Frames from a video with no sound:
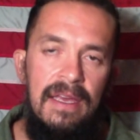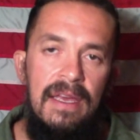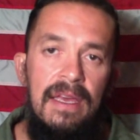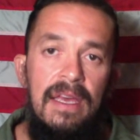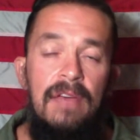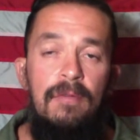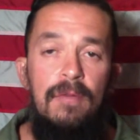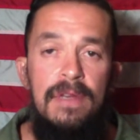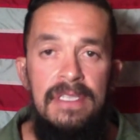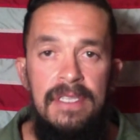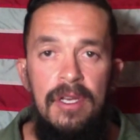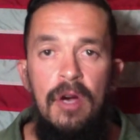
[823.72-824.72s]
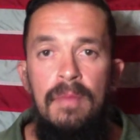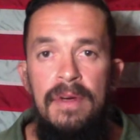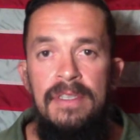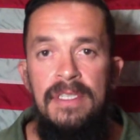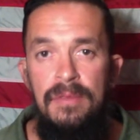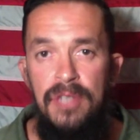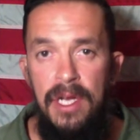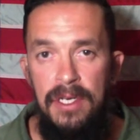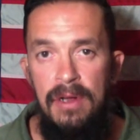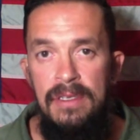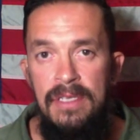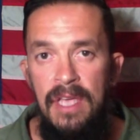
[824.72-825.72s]
if we still must subject
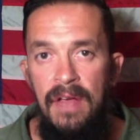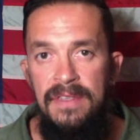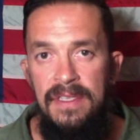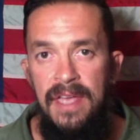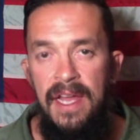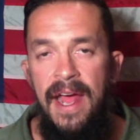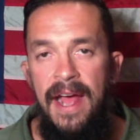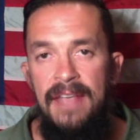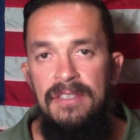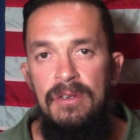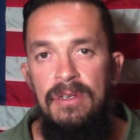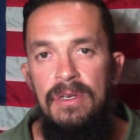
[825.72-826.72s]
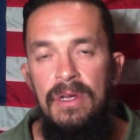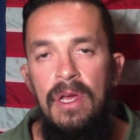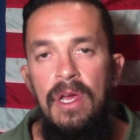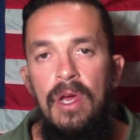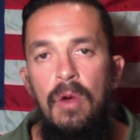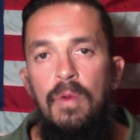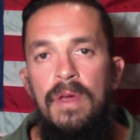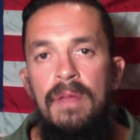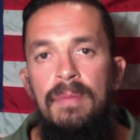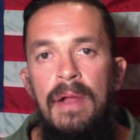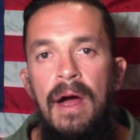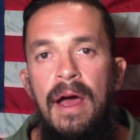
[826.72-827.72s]
ourselves to that hazard, we
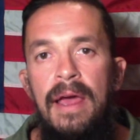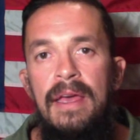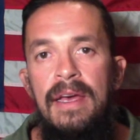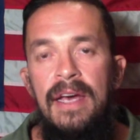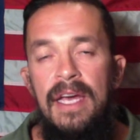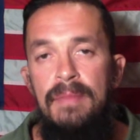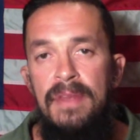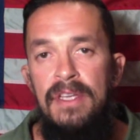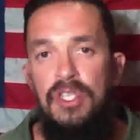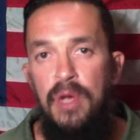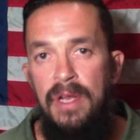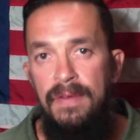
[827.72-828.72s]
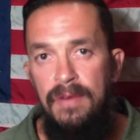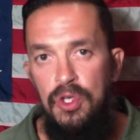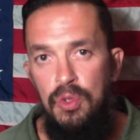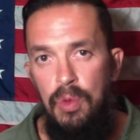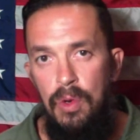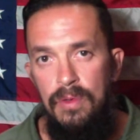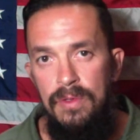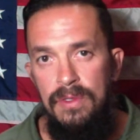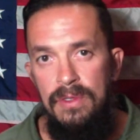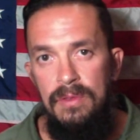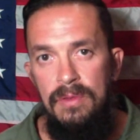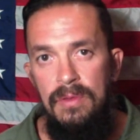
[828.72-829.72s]
apply administrative controls,
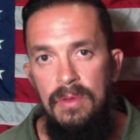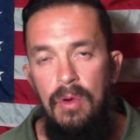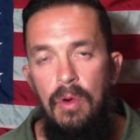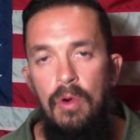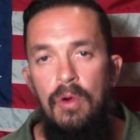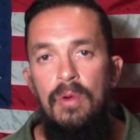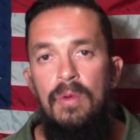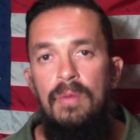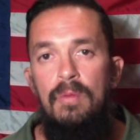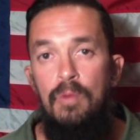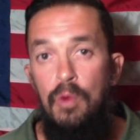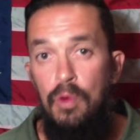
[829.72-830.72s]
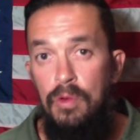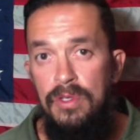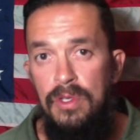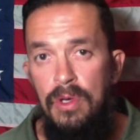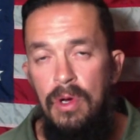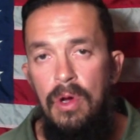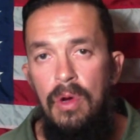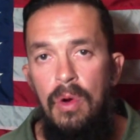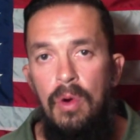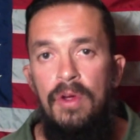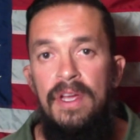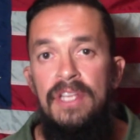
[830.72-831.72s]
or rules,
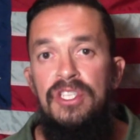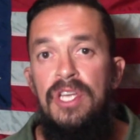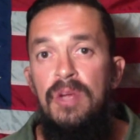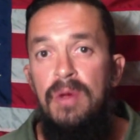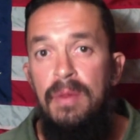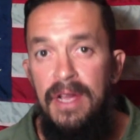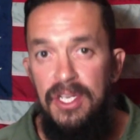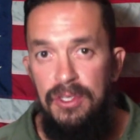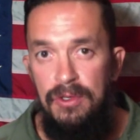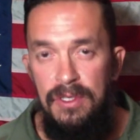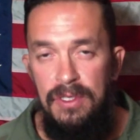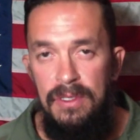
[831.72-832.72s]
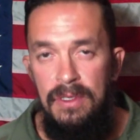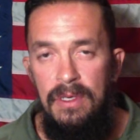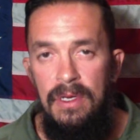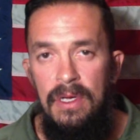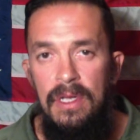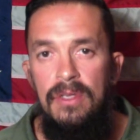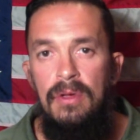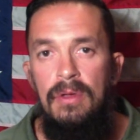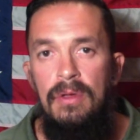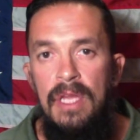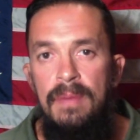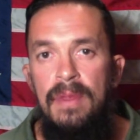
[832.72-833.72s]
or engineering measures to
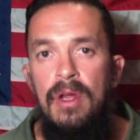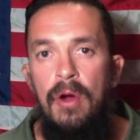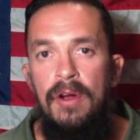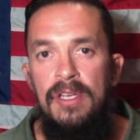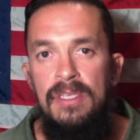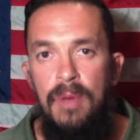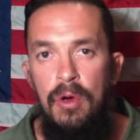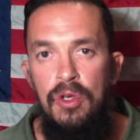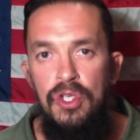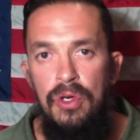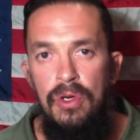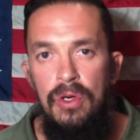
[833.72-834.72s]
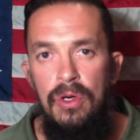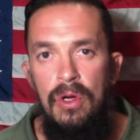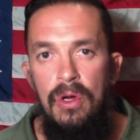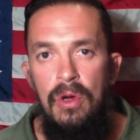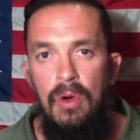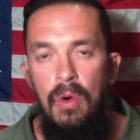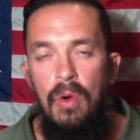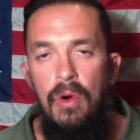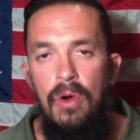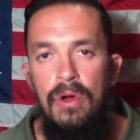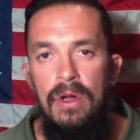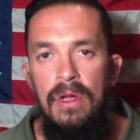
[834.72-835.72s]
limit our exposure or
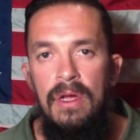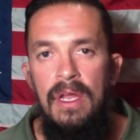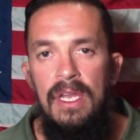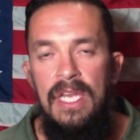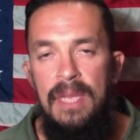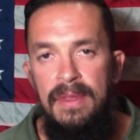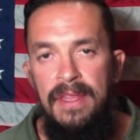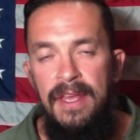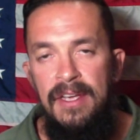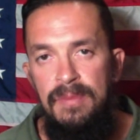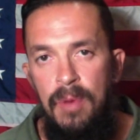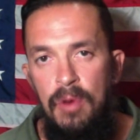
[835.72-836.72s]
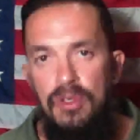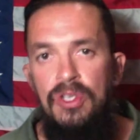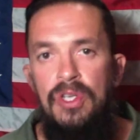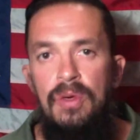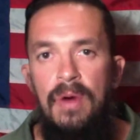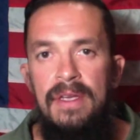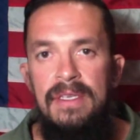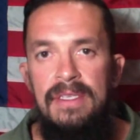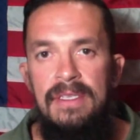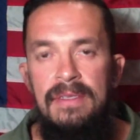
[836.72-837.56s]
limit the exposure to us.